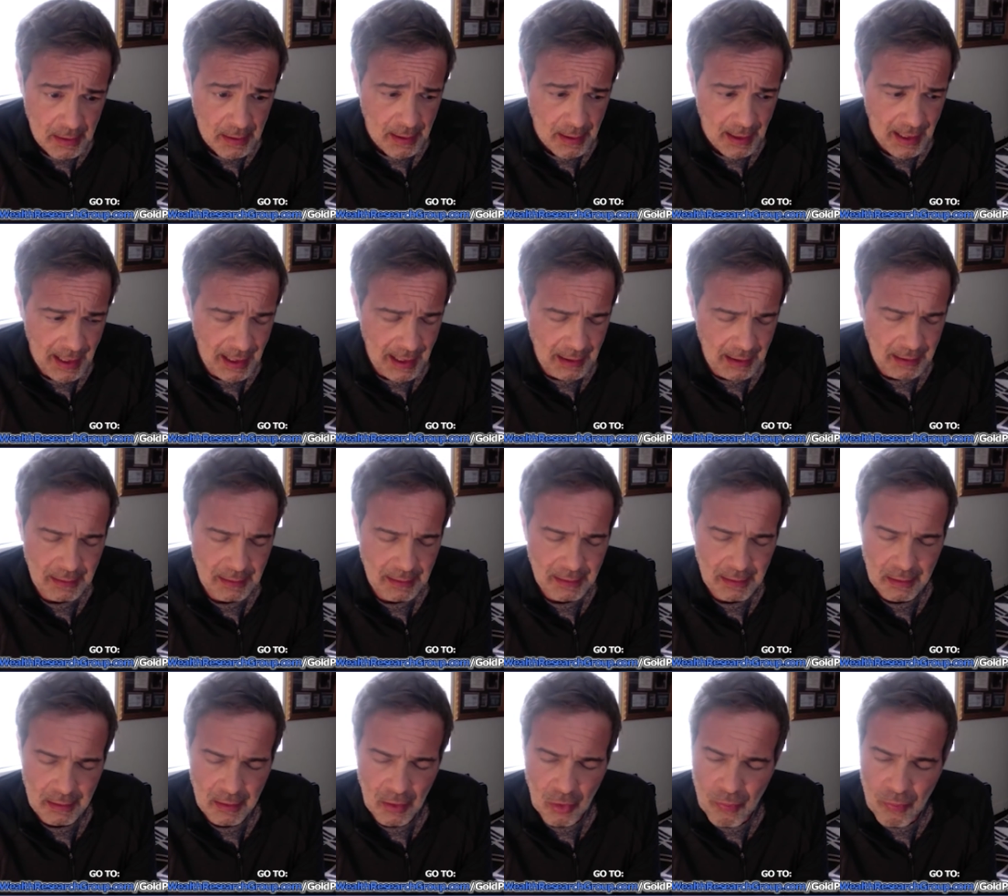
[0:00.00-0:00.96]
and
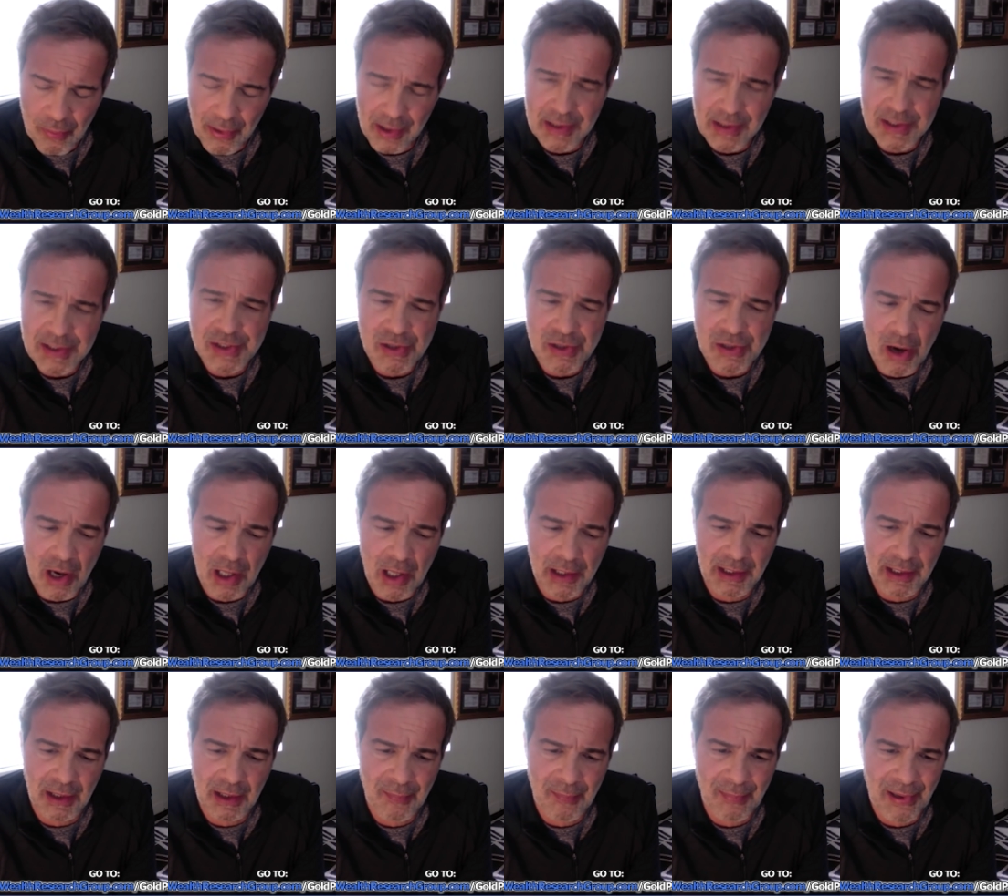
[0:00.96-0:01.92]
nobody's talking
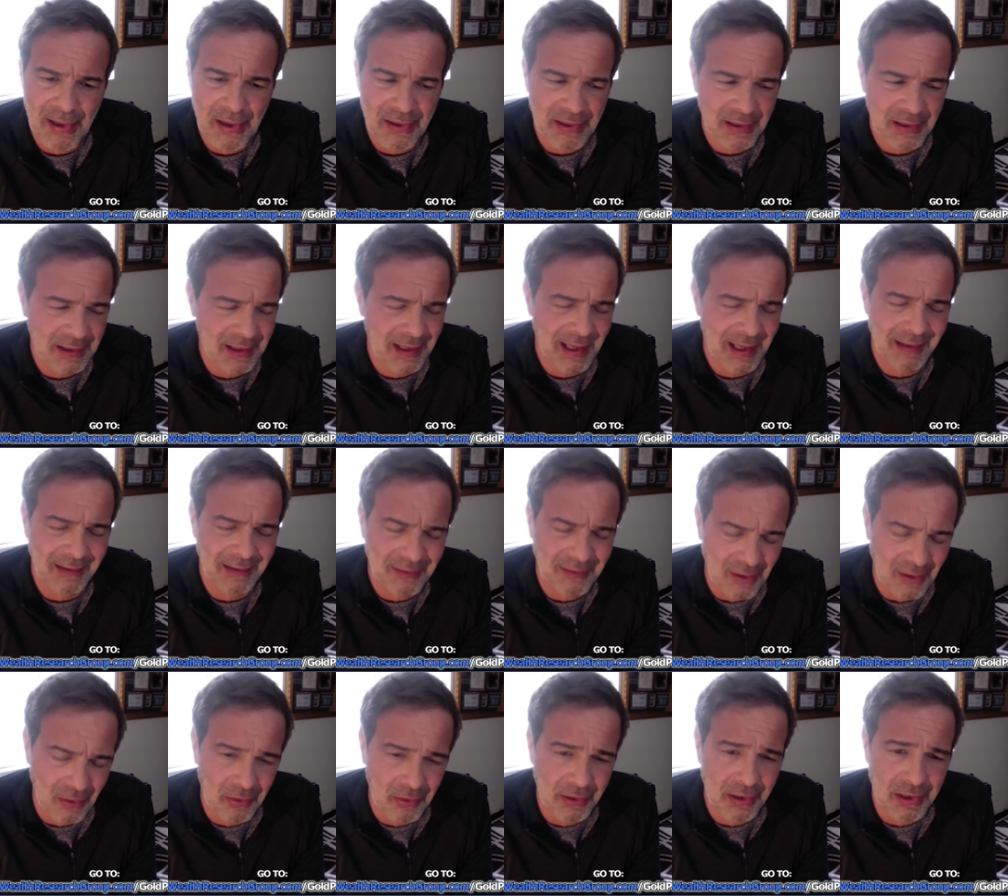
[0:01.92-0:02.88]
about it. And I
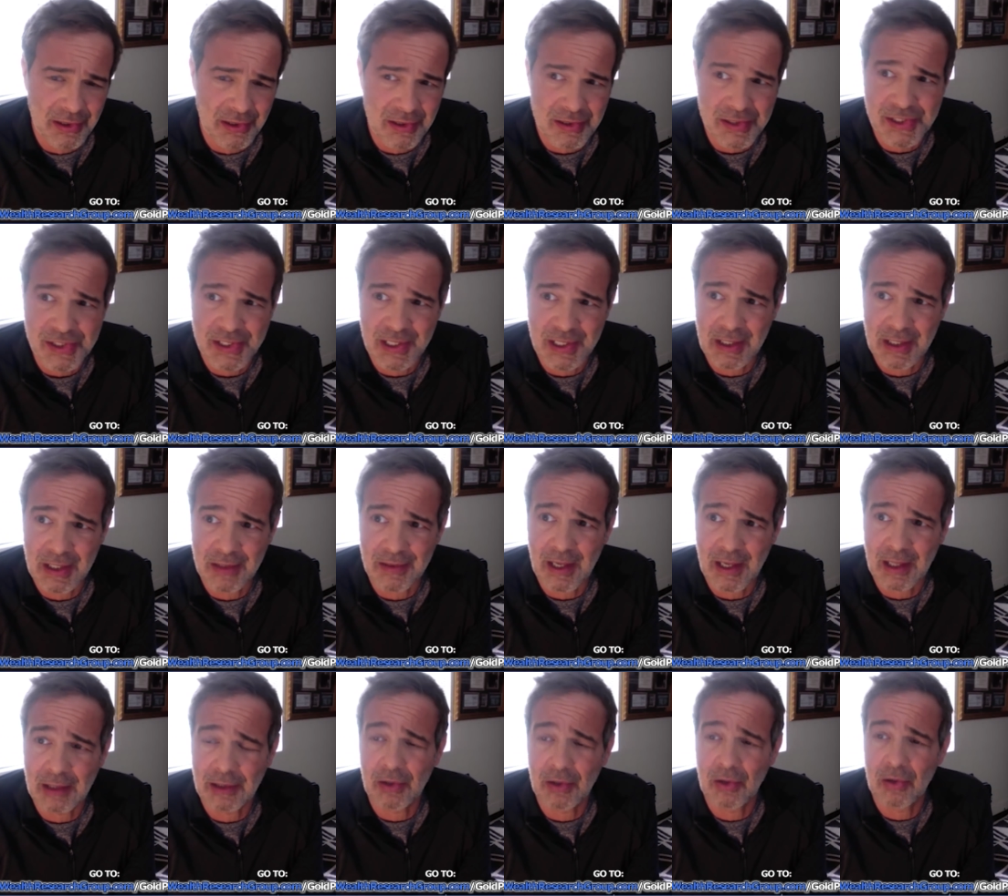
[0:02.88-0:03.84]
don't understand that,
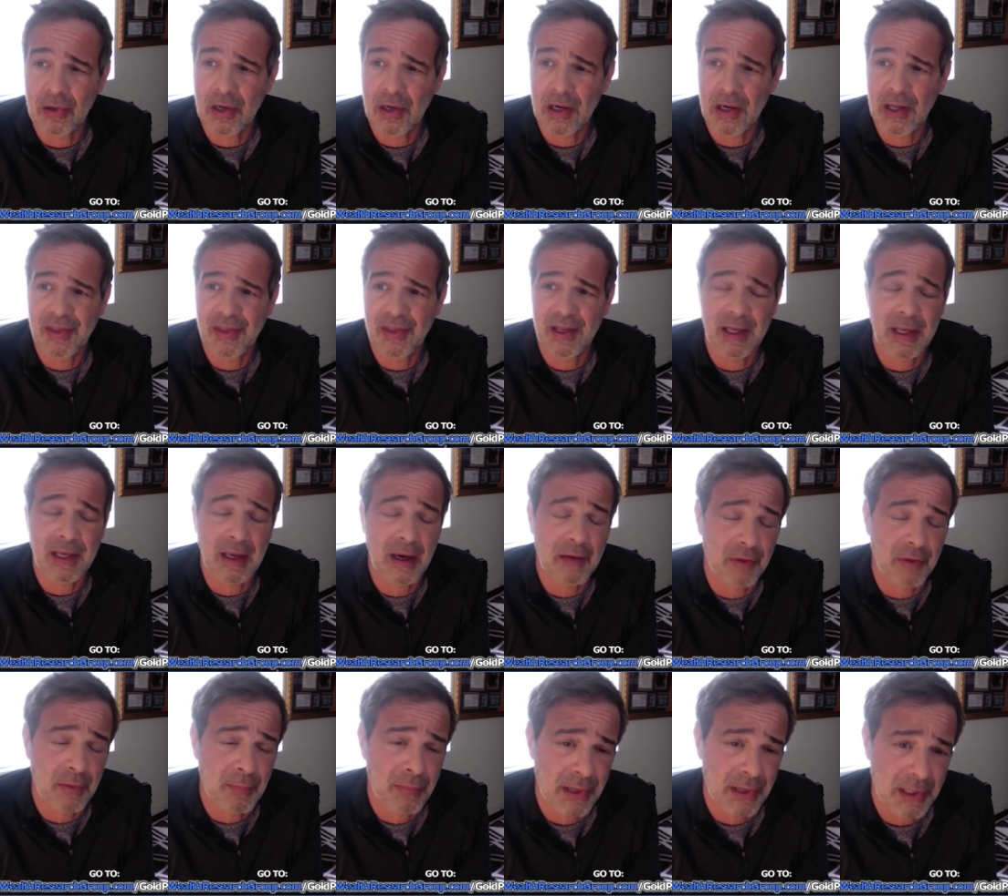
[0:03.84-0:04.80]
Lior. I think
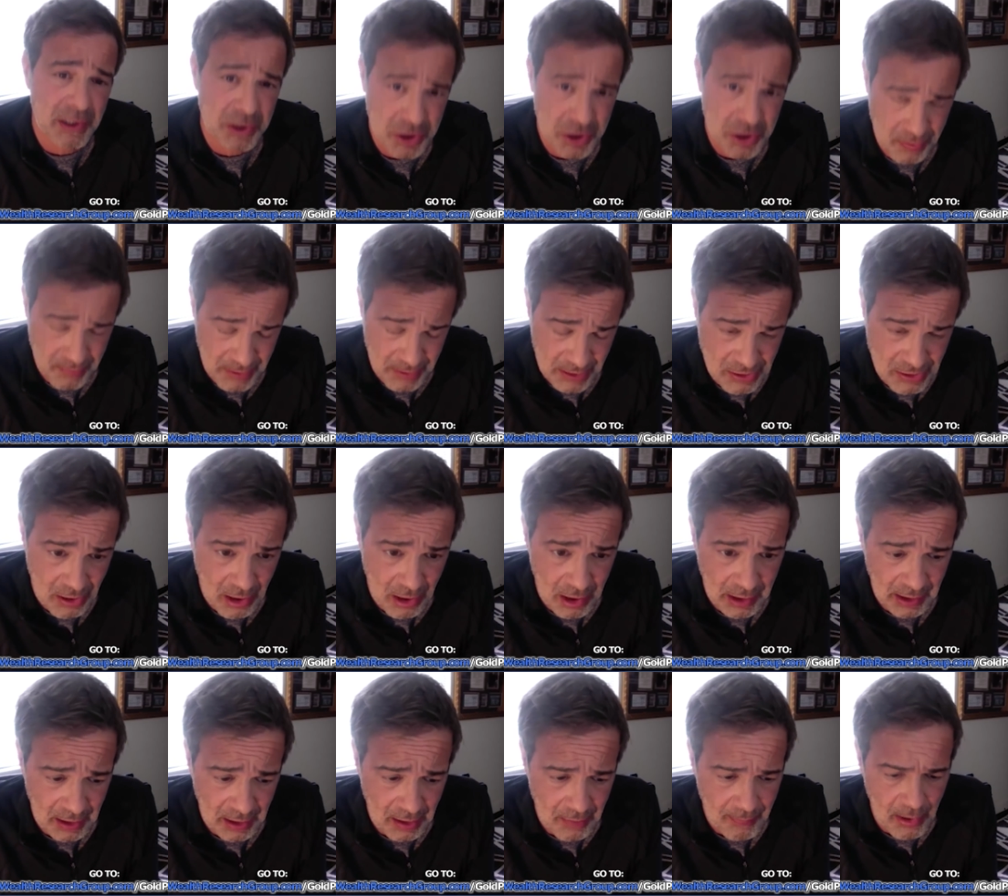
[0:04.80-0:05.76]
everybody should be
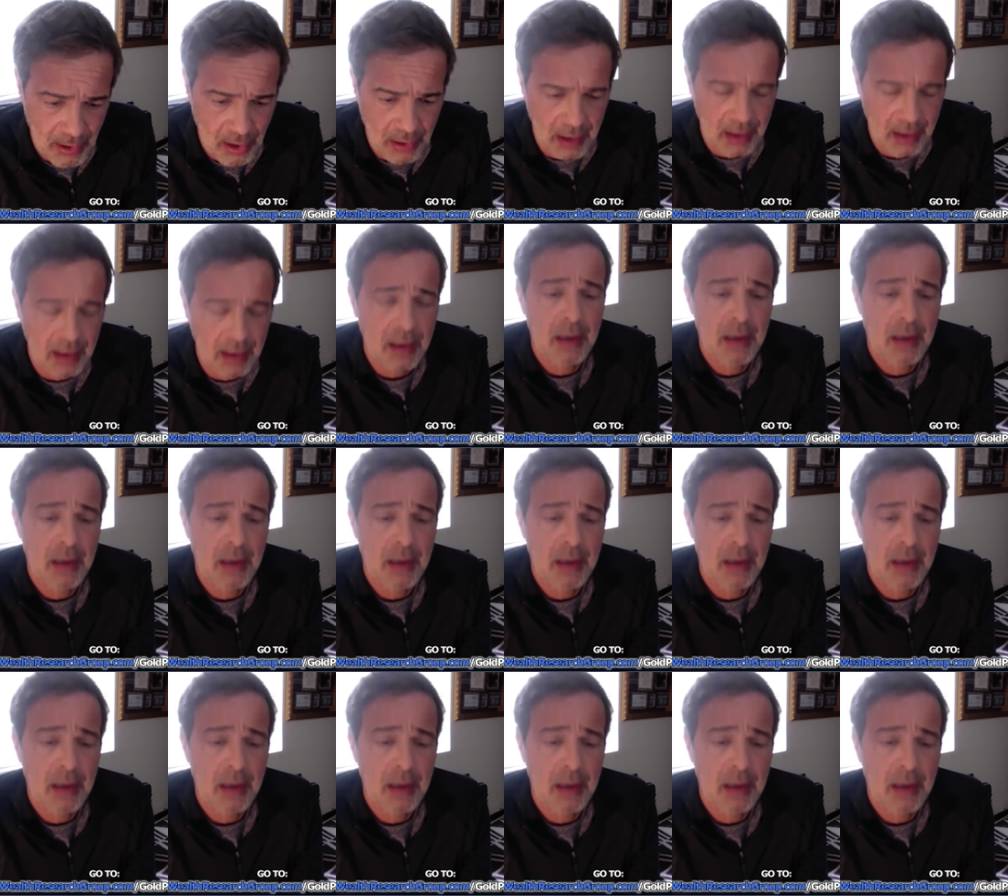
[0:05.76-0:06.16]
talking about it.